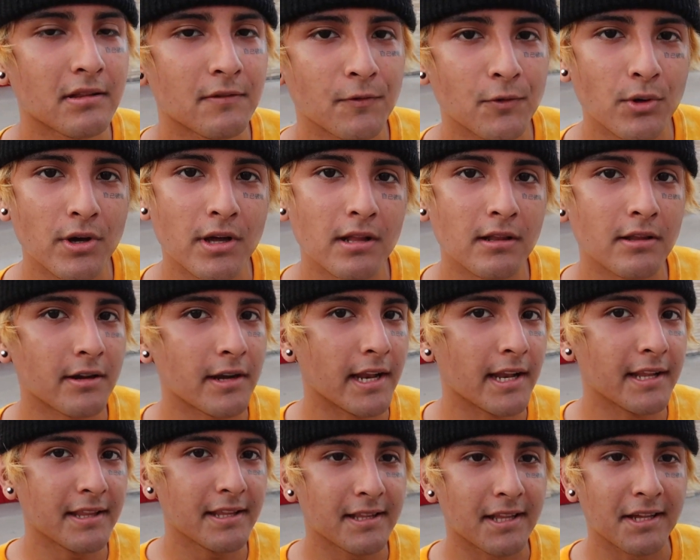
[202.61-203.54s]
If you want to learn
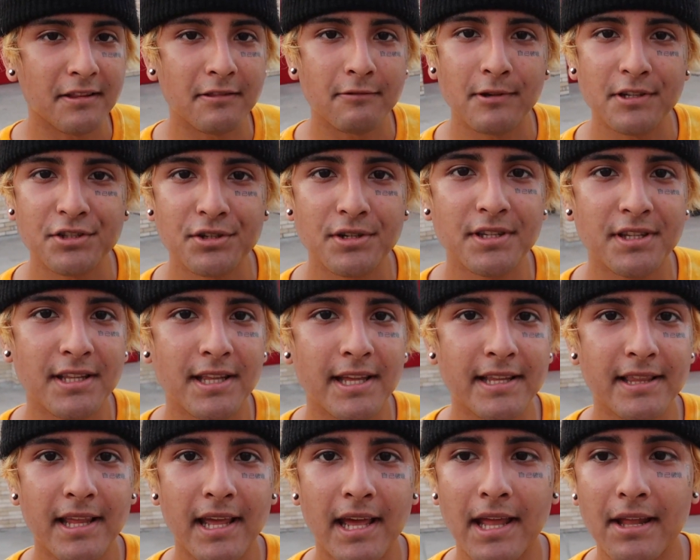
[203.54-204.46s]
anything like switch or anything
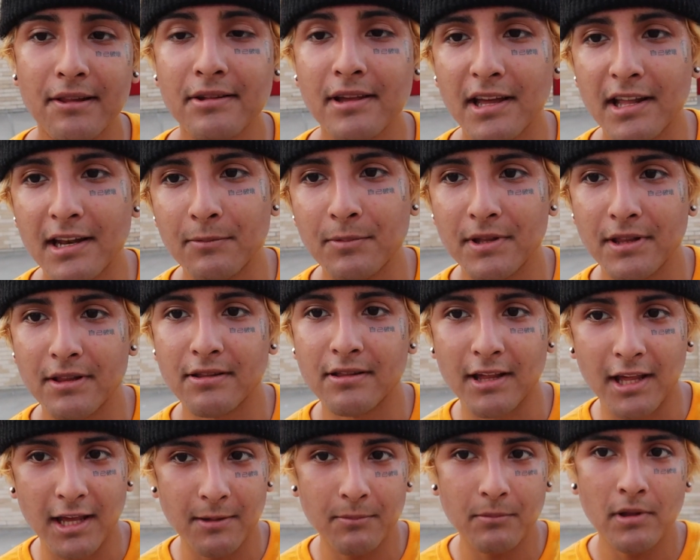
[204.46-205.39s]
like that, it's kind of be the
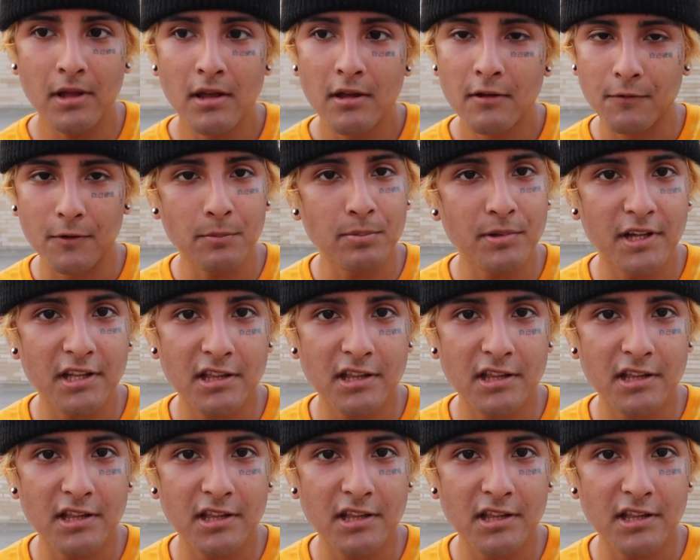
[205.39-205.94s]
same foot